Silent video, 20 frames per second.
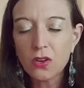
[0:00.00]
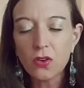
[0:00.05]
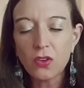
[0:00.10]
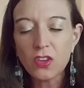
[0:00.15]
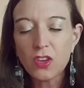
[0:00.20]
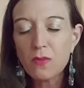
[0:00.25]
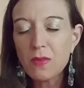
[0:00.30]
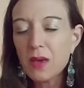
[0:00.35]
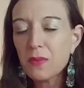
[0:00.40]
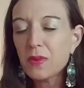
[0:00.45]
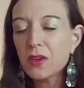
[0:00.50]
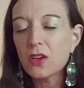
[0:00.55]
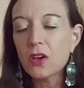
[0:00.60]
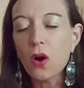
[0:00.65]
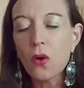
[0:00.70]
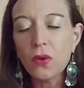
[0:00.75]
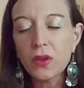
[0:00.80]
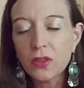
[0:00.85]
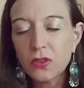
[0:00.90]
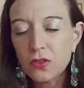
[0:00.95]
you may be
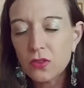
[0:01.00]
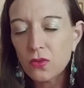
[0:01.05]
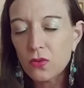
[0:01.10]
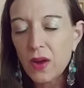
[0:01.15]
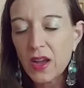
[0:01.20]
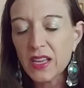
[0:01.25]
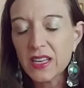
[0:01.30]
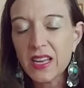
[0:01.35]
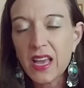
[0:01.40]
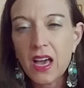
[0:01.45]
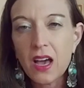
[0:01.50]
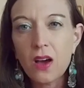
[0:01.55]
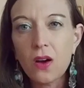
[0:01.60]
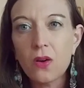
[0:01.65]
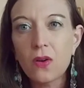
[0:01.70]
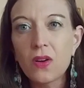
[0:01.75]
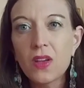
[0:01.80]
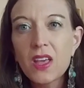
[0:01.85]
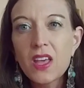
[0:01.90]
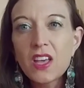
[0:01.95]
going through right
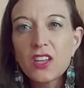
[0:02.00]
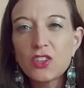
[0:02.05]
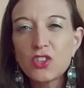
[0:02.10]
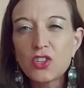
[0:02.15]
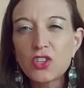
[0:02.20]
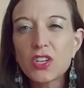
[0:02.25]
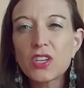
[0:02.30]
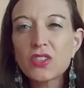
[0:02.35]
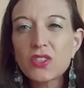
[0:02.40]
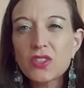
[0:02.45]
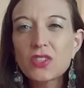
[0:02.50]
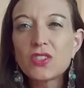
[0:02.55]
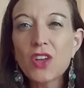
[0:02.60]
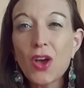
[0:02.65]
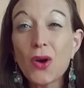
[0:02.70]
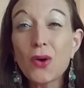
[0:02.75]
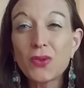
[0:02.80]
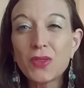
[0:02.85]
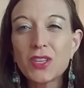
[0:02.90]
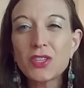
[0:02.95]
now, just
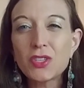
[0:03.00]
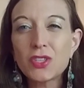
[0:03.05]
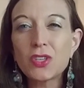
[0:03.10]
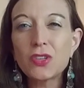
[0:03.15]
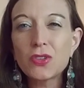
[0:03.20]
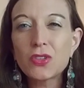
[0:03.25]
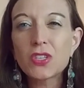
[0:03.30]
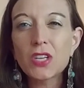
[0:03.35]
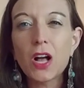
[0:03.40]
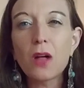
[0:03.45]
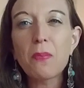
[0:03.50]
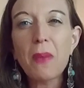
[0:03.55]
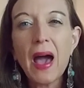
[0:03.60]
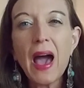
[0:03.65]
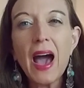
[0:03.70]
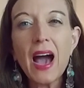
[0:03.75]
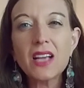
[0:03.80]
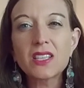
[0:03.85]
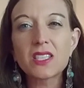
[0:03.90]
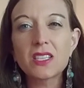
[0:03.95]
know this too shall
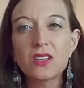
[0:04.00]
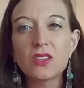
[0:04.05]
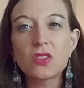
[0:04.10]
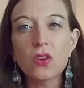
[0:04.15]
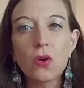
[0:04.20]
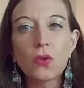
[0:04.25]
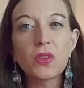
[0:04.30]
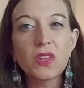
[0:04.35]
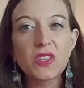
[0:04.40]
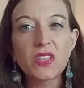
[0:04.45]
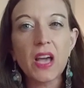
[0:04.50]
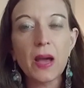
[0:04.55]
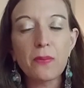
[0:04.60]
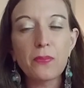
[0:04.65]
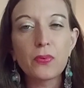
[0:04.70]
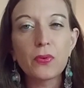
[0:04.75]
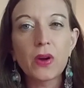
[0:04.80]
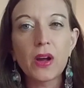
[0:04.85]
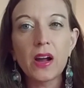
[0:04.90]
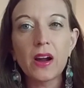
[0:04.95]
pass. It is only
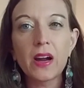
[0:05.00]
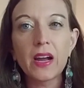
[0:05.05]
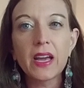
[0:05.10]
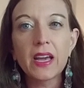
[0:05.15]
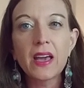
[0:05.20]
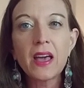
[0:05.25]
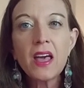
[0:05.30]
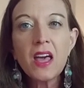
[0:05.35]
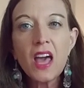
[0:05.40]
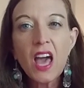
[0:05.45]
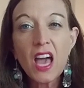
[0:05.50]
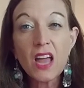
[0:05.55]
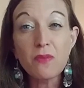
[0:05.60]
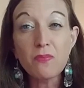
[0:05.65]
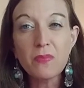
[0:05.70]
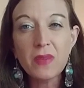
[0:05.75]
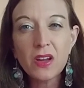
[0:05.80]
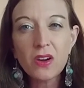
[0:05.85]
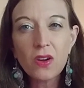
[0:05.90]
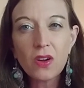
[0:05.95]
temporary, and
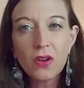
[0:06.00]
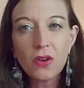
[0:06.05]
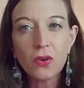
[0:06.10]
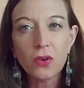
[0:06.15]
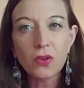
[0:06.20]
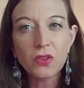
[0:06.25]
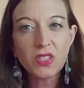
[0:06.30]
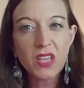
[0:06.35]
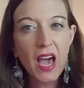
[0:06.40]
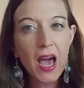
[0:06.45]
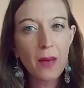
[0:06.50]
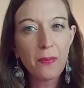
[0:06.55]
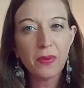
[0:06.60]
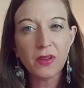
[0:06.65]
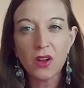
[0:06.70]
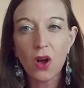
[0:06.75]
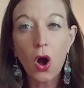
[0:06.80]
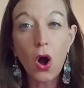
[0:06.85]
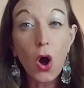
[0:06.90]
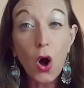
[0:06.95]
miracles happen
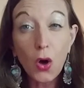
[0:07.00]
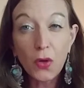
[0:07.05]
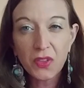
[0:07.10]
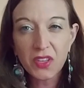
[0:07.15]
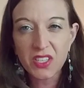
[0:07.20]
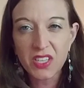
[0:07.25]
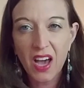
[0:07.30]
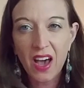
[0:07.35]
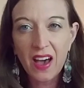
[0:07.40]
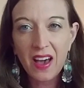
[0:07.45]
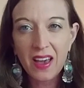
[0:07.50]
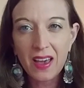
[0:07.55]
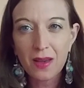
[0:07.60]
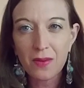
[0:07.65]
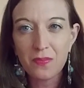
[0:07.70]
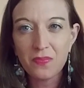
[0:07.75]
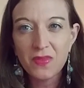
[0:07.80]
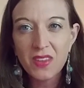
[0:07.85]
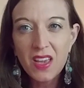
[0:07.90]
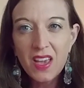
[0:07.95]
all the
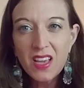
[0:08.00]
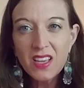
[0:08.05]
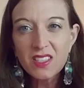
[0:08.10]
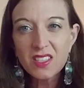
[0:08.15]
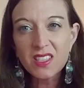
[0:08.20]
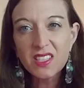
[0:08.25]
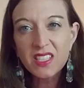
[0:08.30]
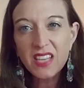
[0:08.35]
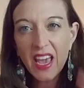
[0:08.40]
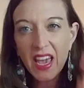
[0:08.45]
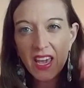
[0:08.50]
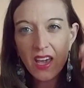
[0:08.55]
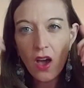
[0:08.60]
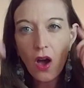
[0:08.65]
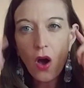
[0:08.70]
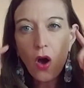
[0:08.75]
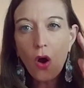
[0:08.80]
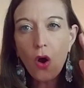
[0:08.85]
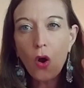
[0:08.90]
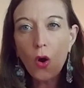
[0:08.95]
time. Stay
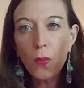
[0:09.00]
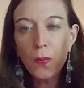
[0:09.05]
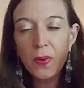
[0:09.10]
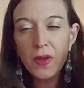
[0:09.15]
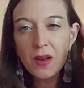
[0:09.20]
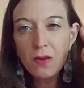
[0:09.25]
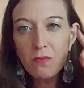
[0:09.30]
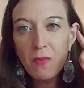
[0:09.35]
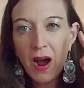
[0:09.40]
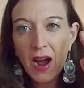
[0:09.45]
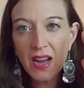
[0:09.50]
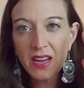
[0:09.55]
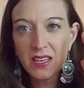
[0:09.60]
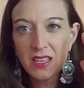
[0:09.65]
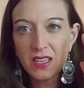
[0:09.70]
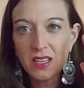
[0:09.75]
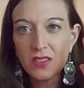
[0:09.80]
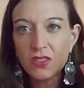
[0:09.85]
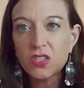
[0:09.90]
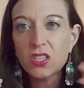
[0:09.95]

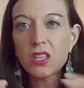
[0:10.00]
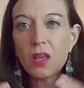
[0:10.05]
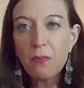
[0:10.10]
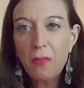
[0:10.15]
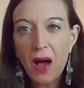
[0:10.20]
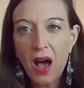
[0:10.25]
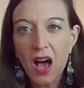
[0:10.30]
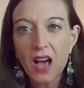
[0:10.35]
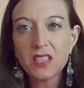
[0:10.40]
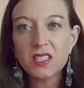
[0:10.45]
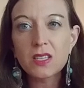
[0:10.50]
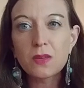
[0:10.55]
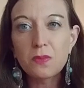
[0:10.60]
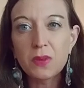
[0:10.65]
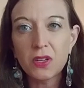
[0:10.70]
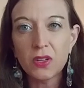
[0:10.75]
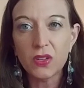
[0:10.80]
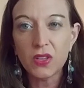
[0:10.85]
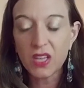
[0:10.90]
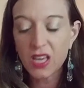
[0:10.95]
open-minded to the
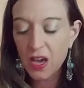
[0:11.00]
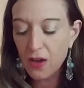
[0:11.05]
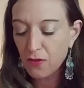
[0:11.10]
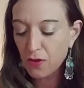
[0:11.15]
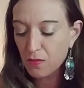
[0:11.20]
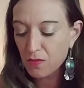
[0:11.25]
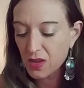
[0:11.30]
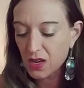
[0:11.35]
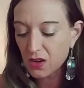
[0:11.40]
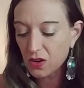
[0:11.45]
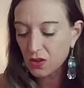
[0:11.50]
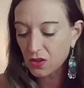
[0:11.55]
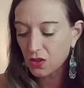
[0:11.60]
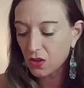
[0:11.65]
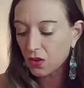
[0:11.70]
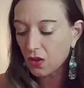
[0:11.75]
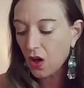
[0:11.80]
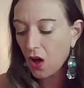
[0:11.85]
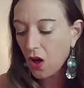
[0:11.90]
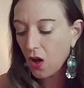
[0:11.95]
possibility of a
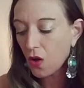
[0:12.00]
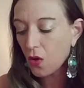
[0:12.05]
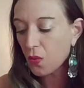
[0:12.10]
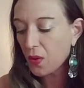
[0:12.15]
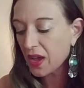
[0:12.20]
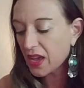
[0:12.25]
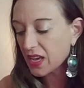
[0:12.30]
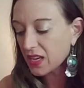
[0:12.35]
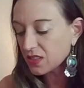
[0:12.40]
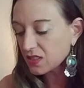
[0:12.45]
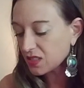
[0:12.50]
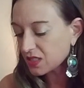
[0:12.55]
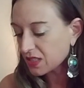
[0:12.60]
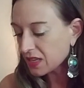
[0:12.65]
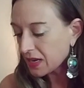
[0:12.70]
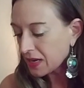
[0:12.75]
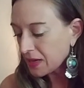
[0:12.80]
miracle always.